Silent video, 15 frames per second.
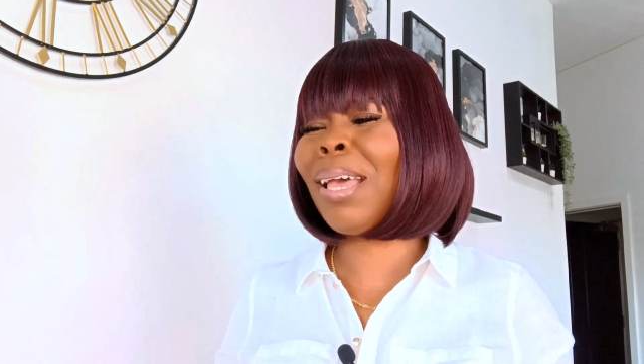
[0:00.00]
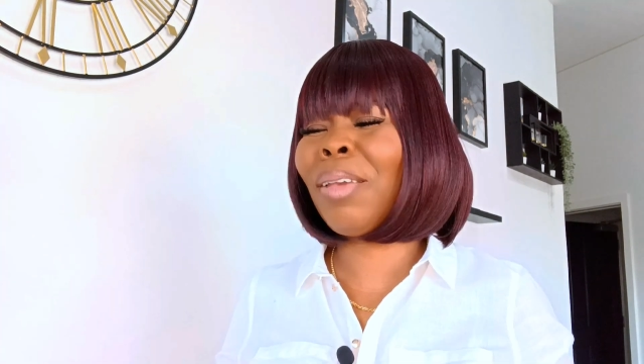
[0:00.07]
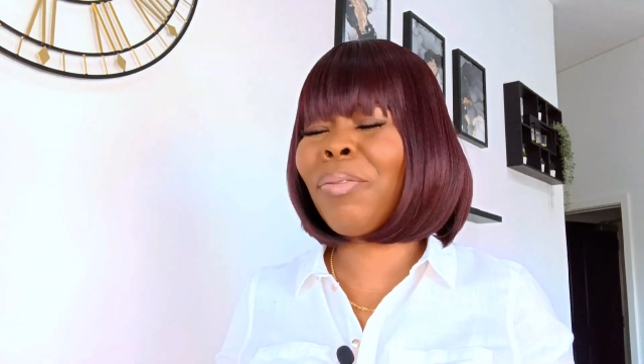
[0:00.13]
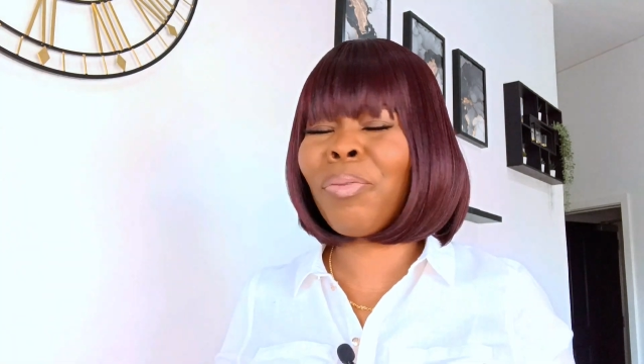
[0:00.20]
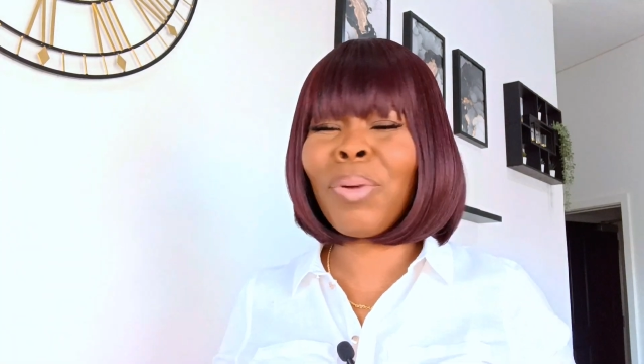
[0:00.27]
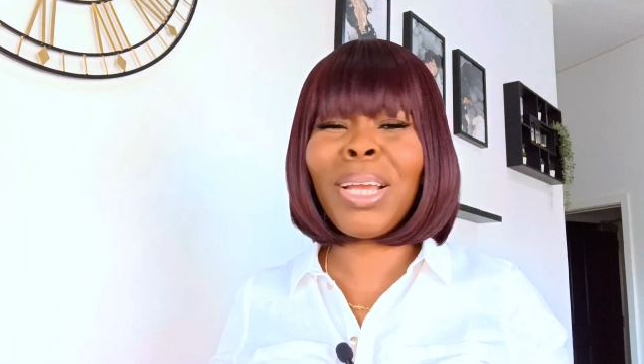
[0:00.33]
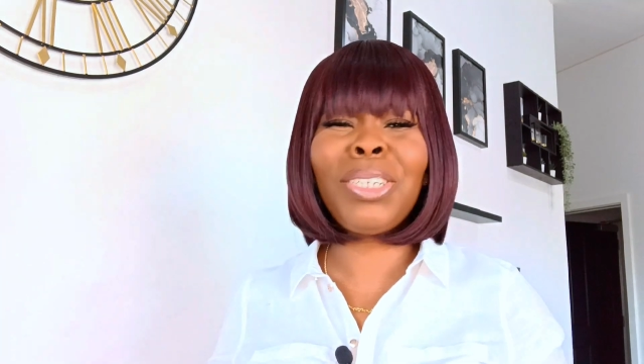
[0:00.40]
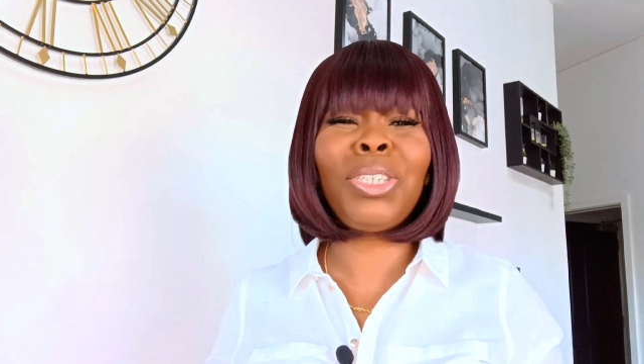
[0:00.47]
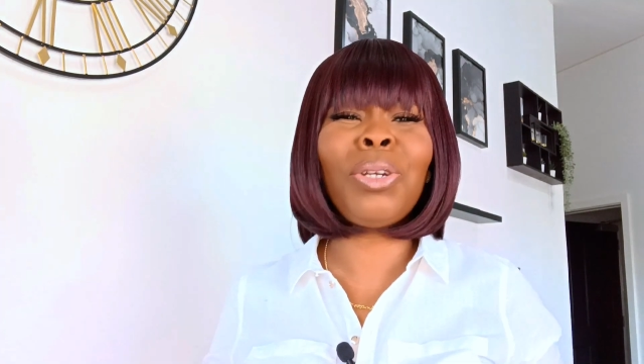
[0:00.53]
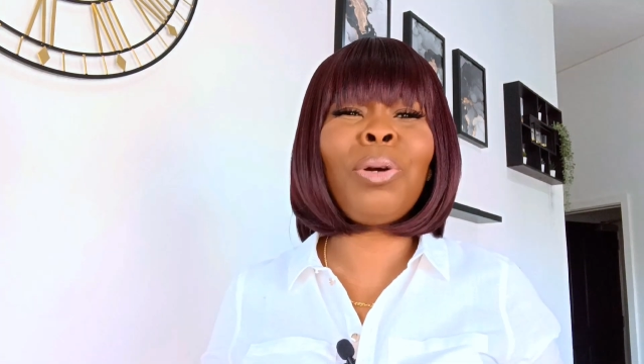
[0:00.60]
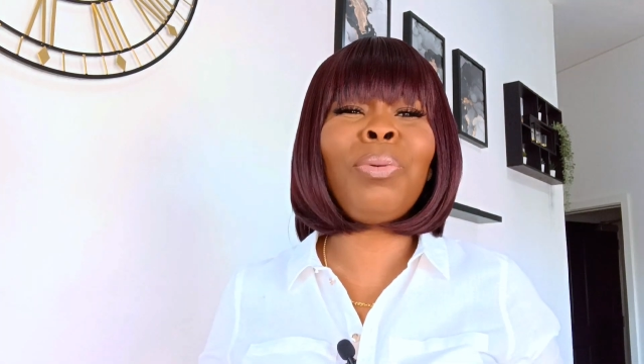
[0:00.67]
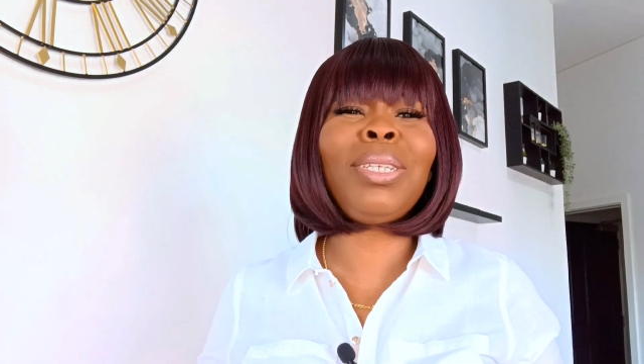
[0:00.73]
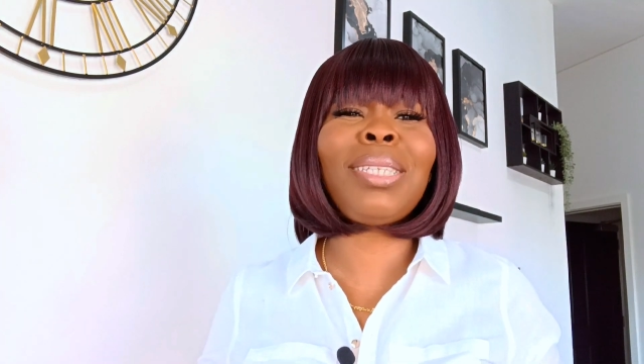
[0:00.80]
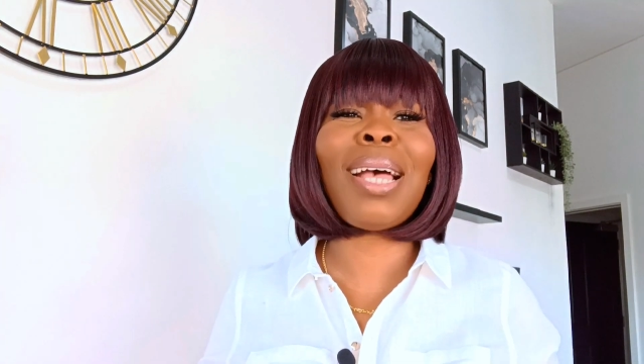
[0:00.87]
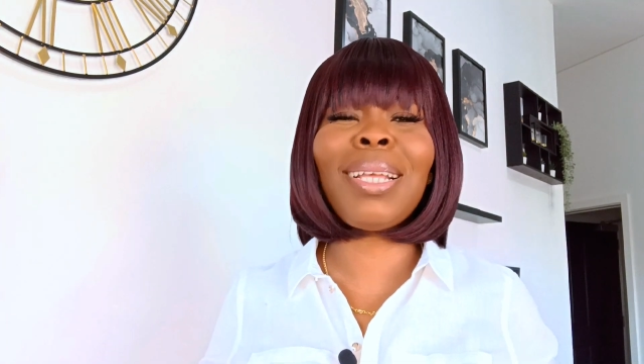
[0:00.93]
Why is she always
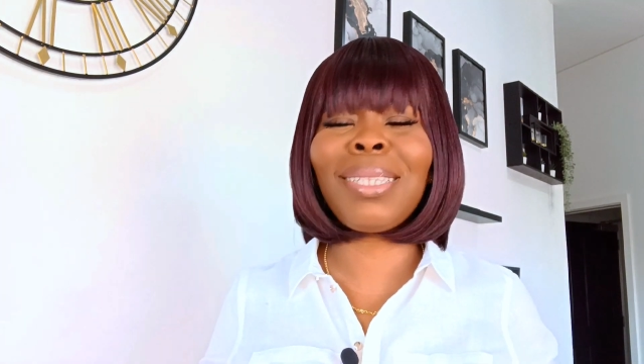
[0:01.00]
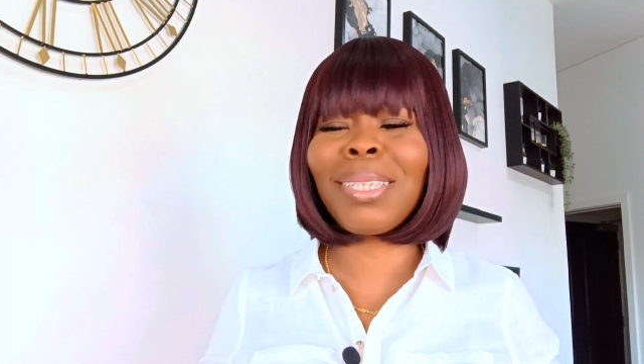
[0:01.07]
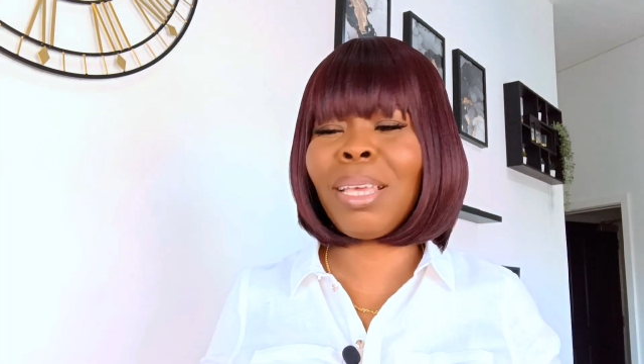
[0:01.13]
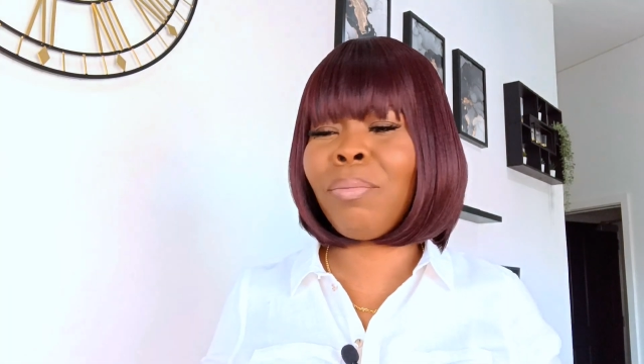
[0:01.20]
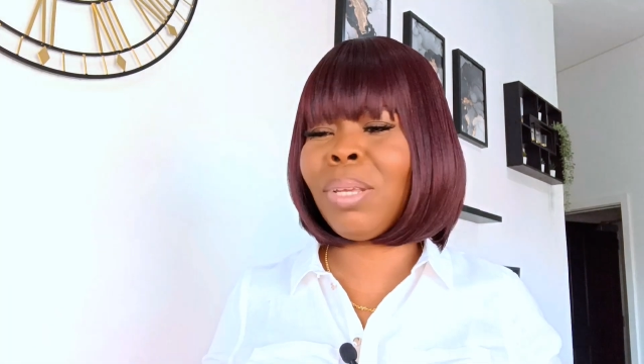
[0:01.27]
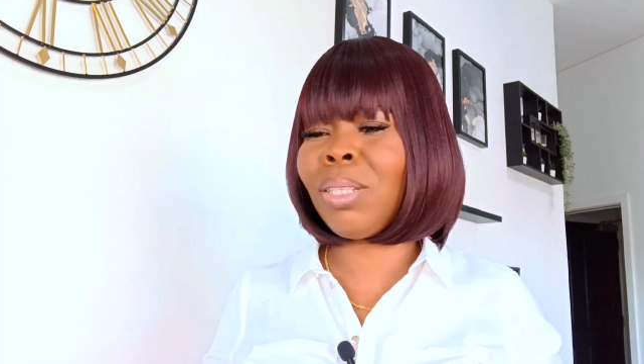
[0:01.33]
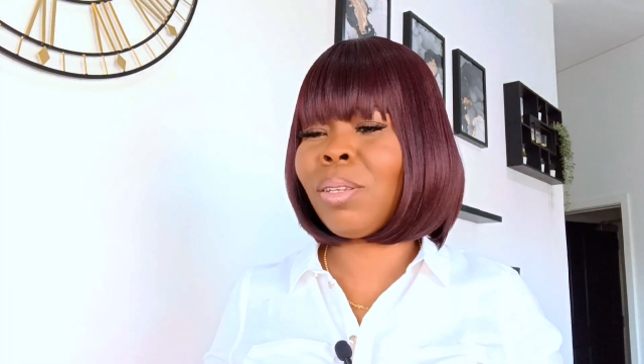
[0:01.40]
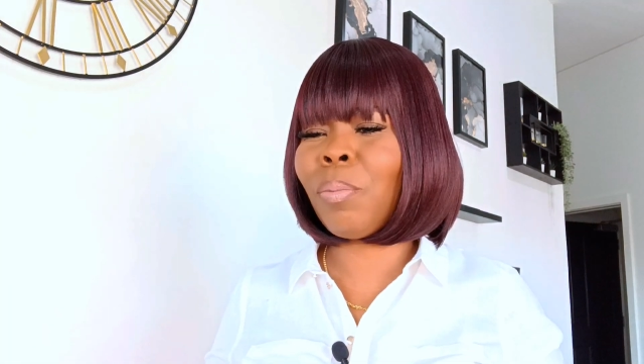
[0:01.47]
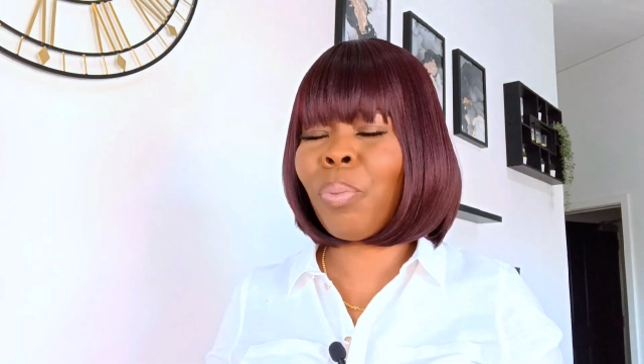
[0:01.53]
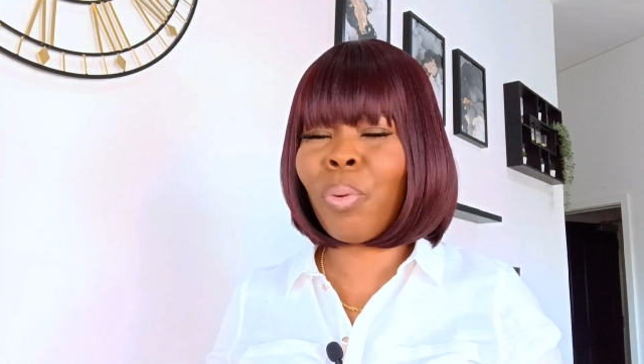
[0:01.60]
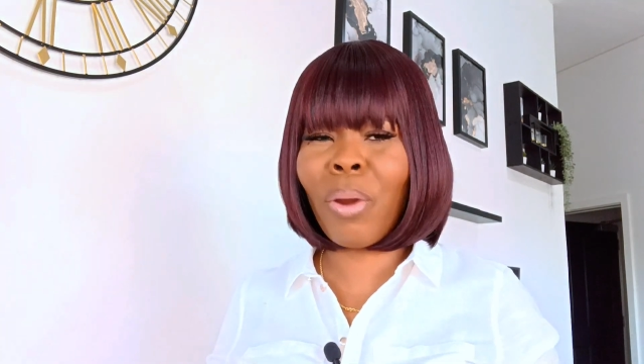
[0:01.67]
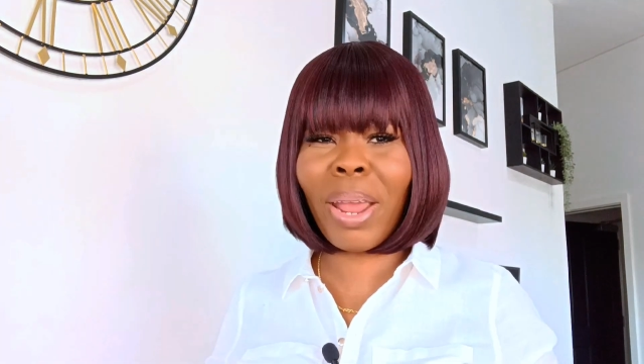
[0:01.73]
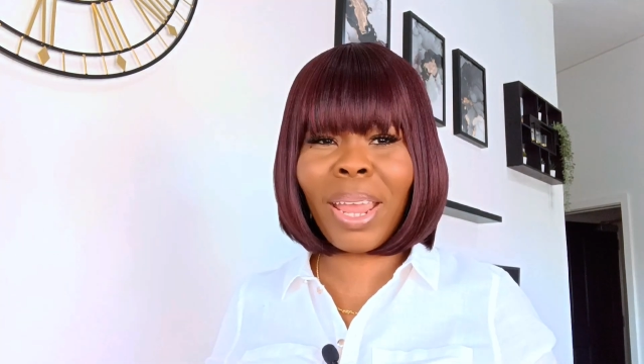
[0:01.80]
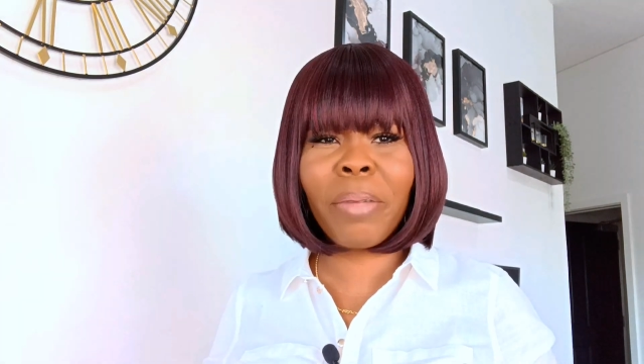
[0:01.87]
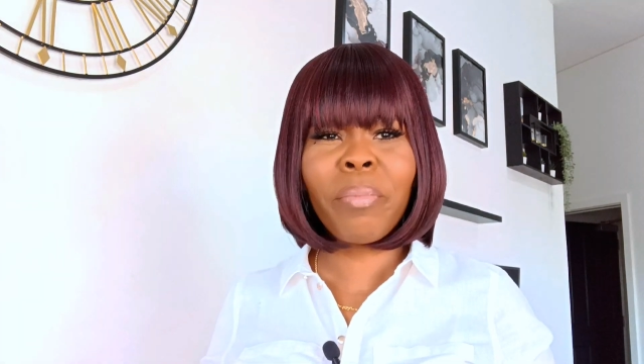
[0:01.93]
asking me to pray?